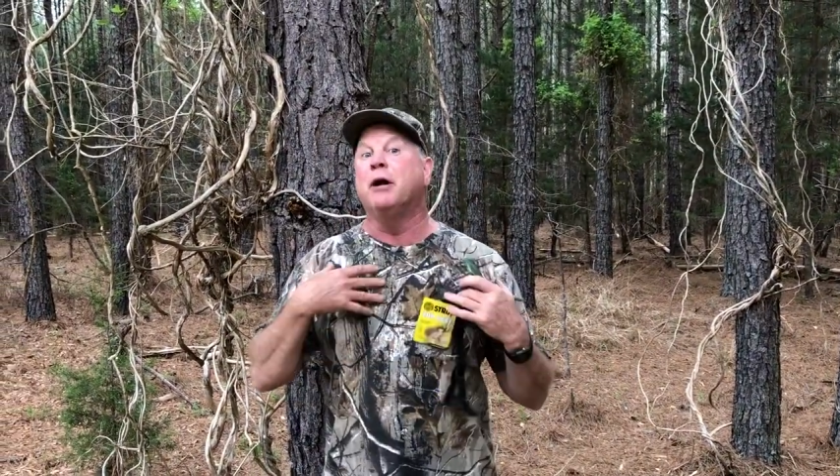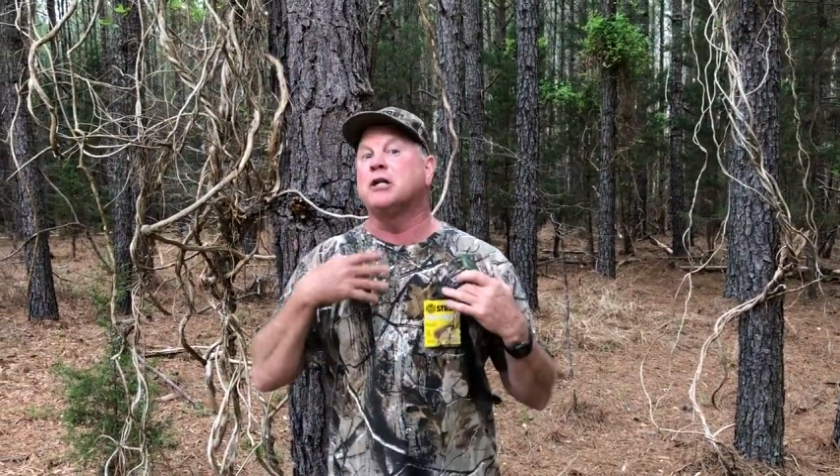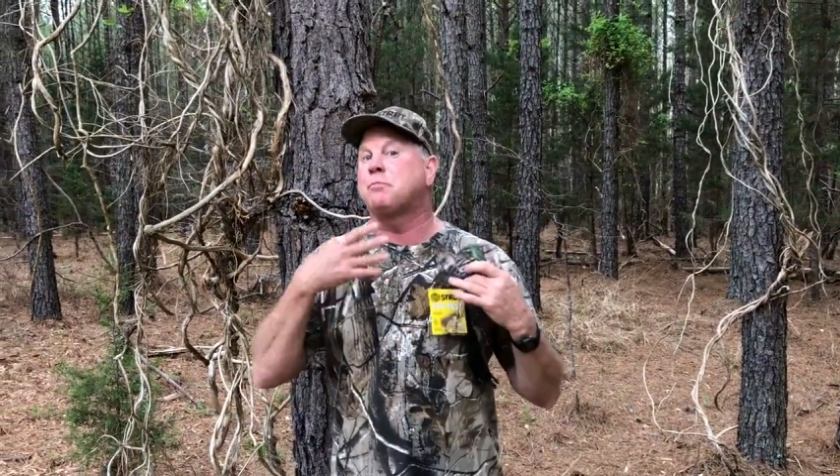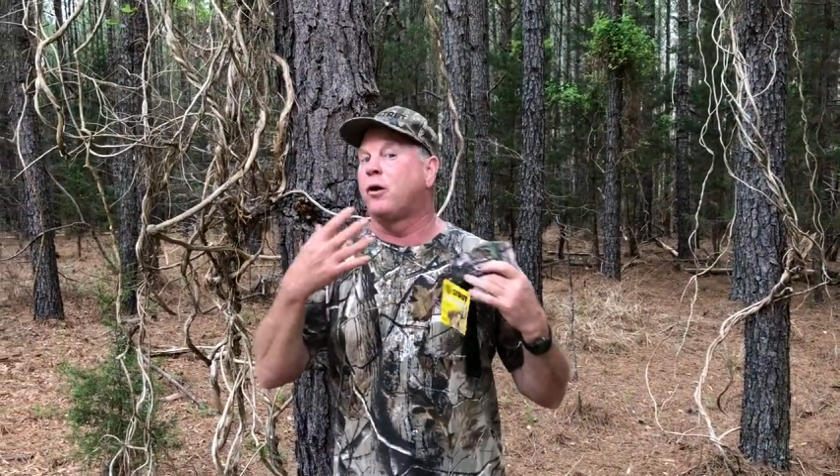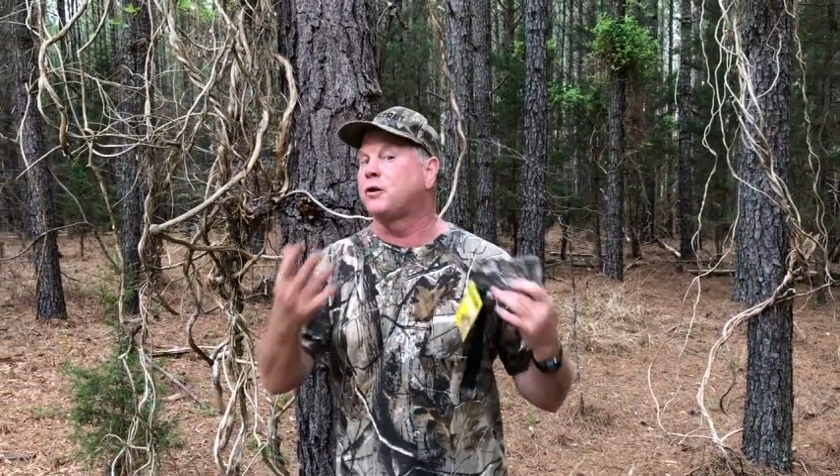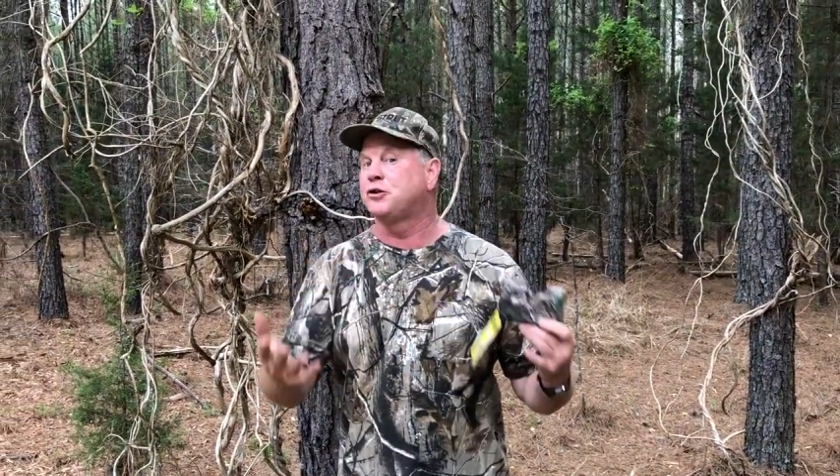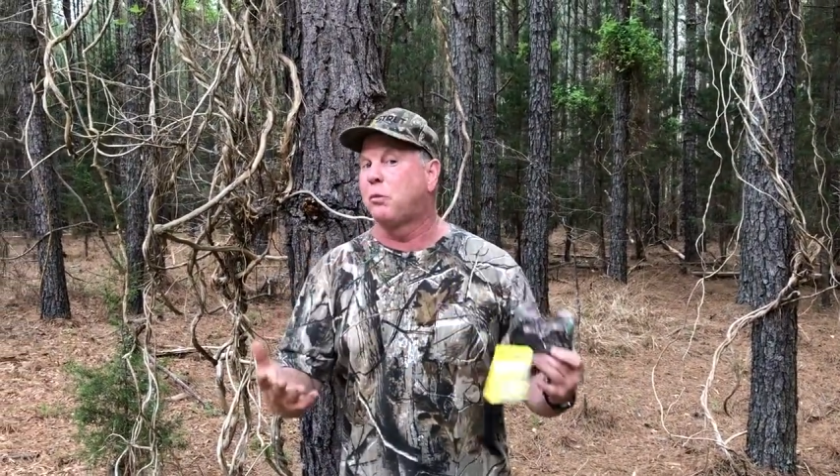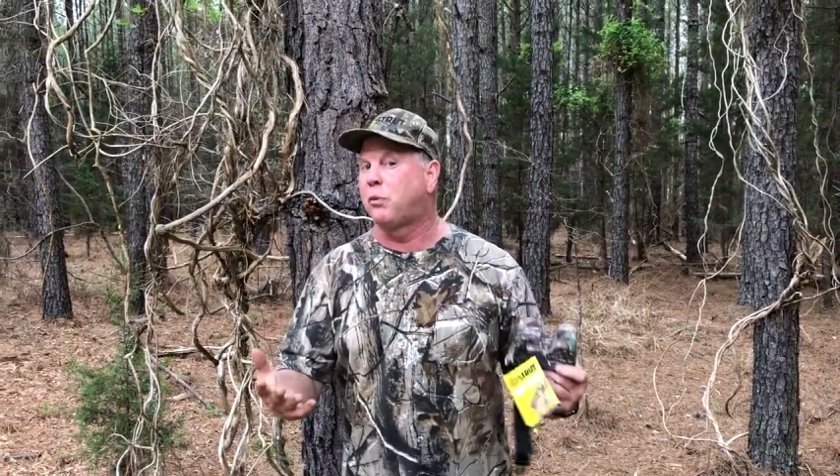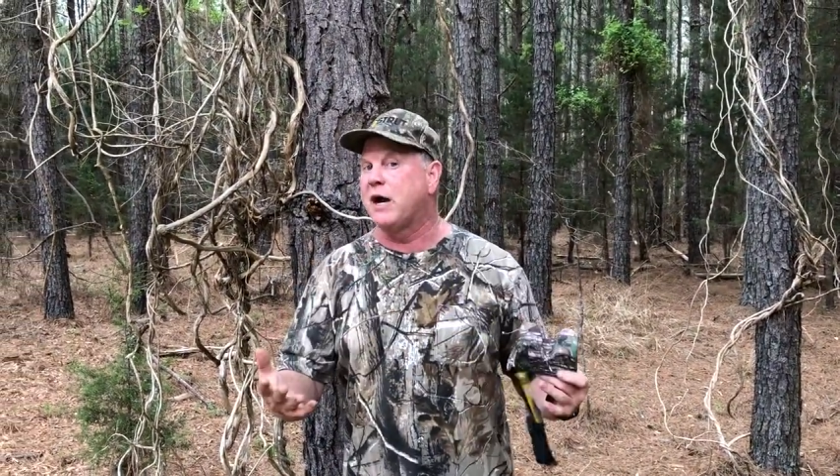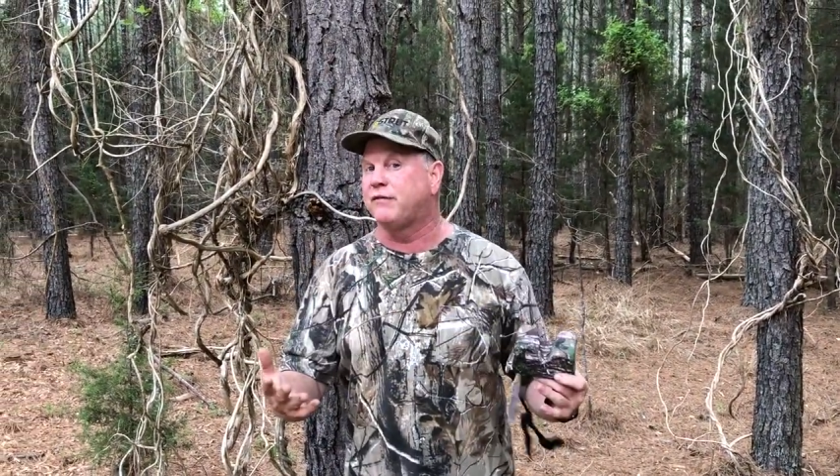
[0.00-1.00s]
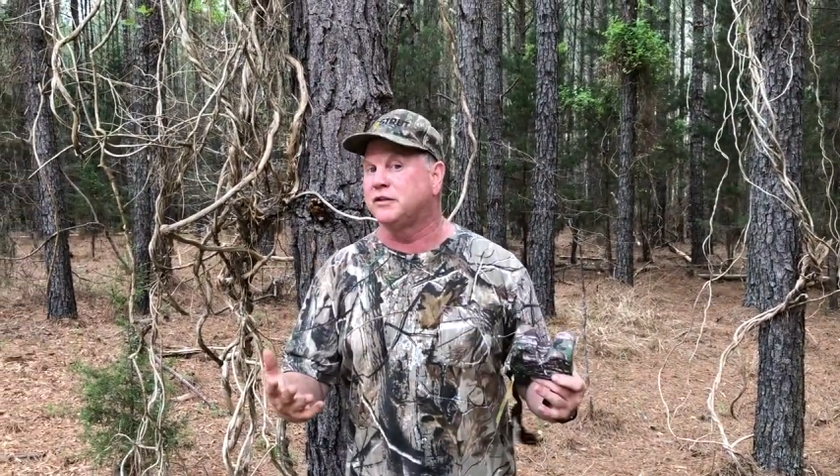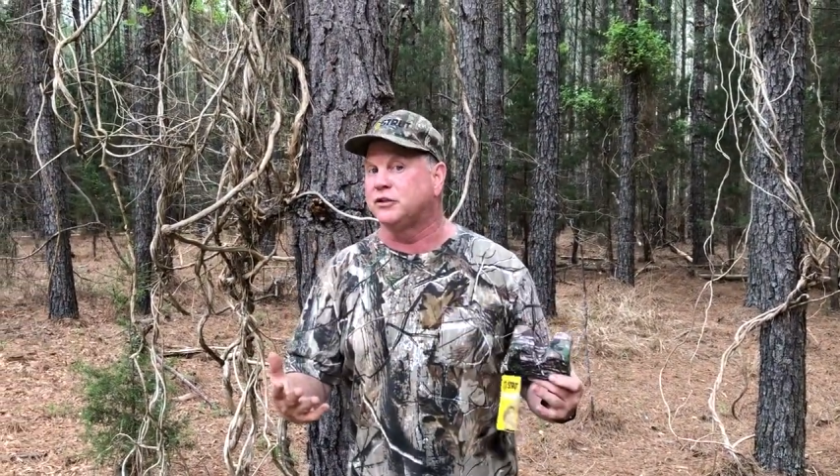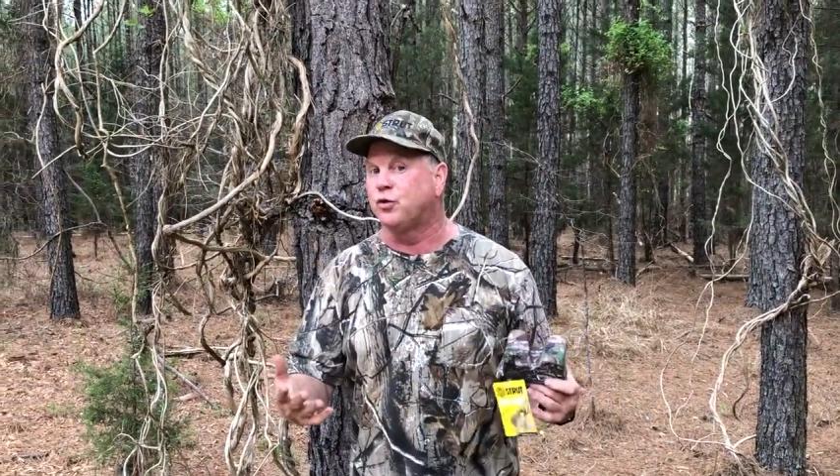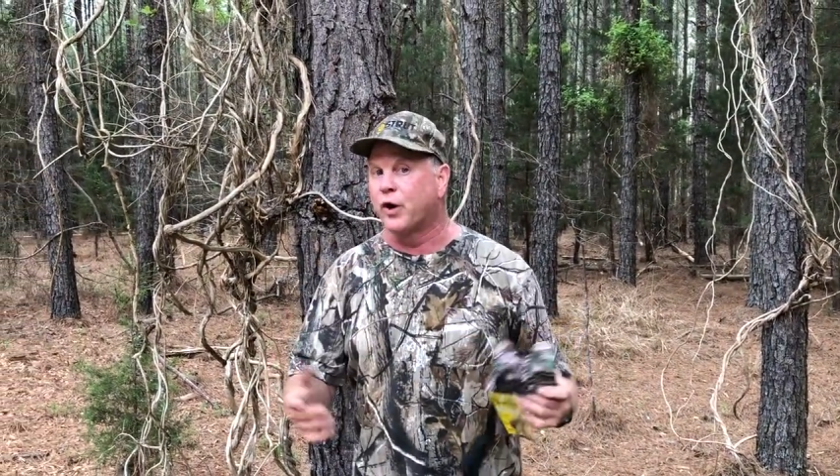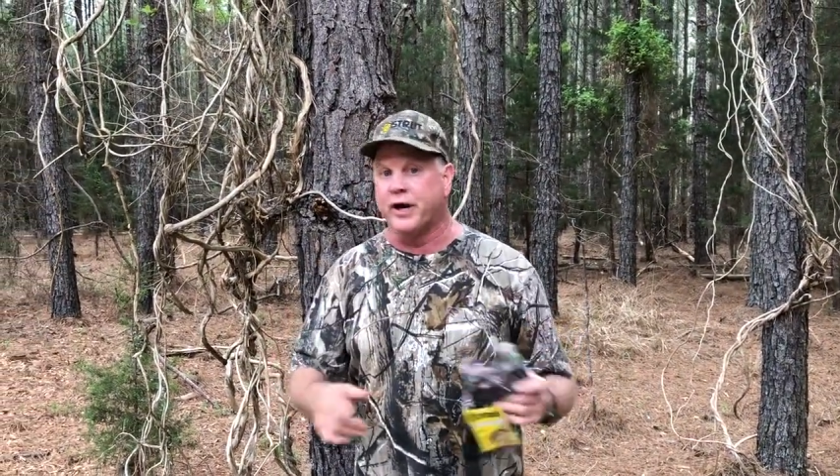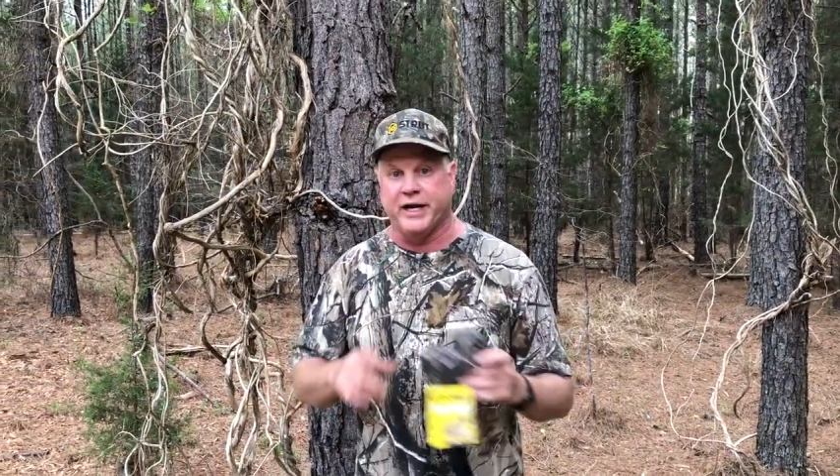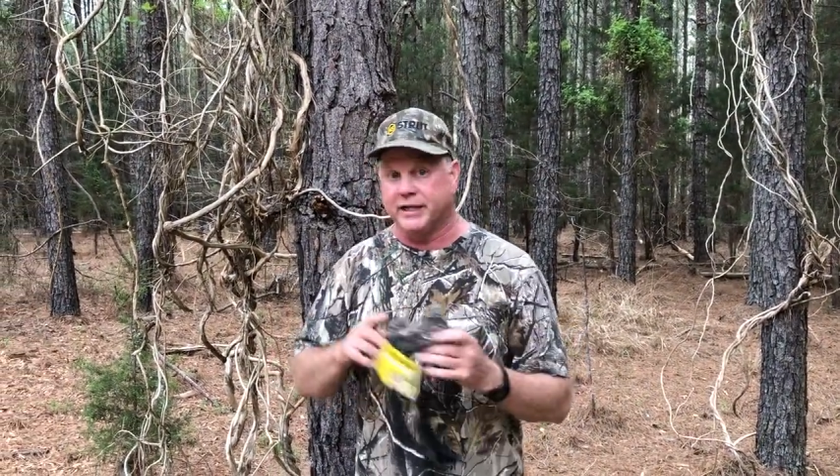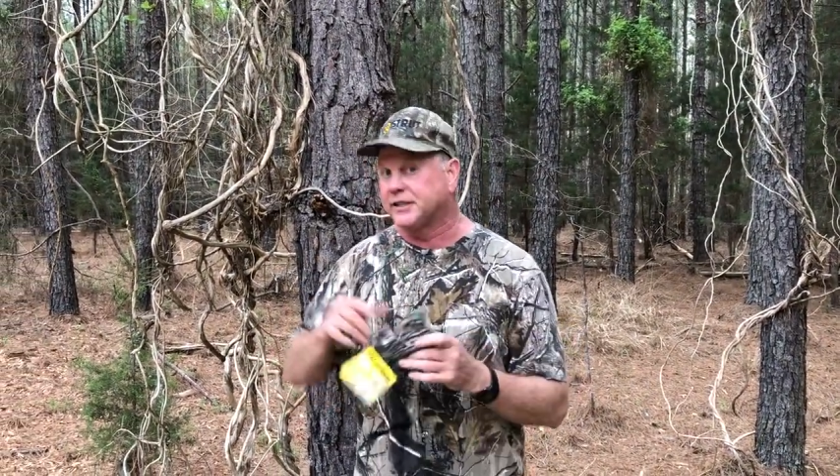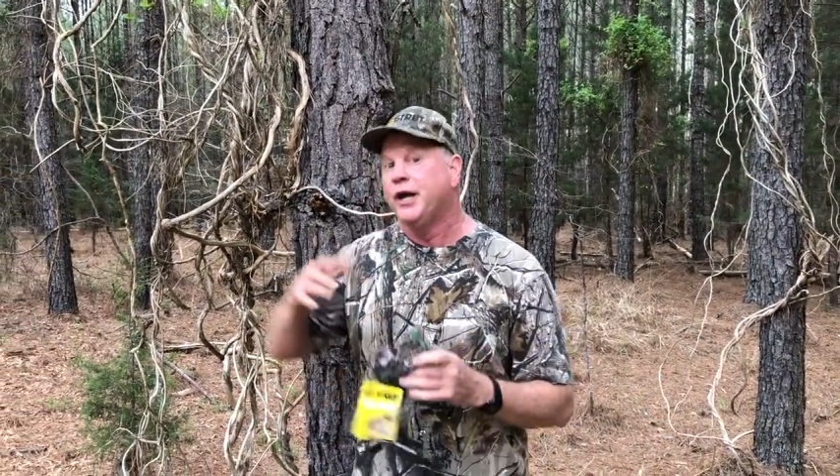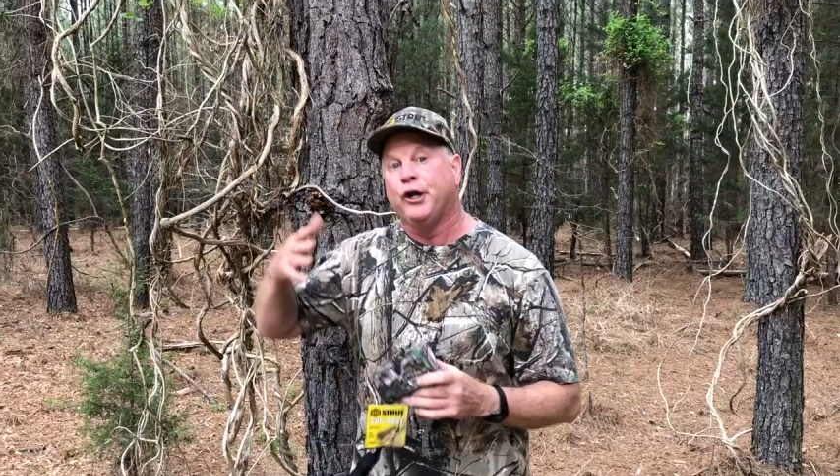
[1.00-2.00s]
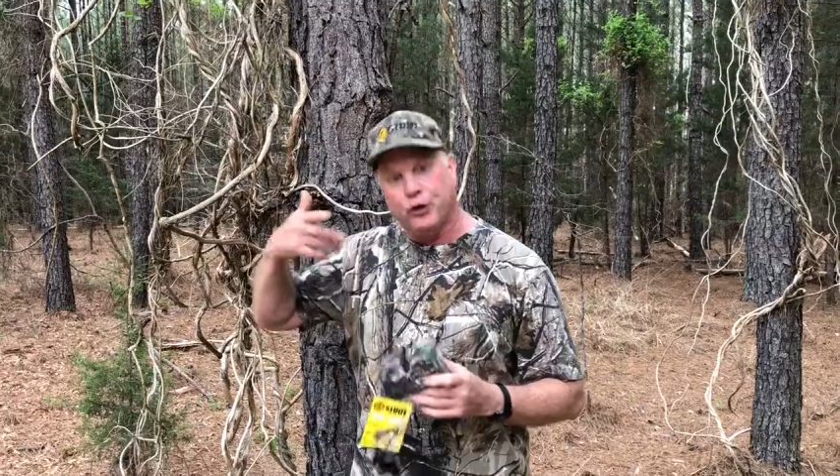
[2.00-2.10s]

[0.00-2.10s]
but it's personal preference is what it is.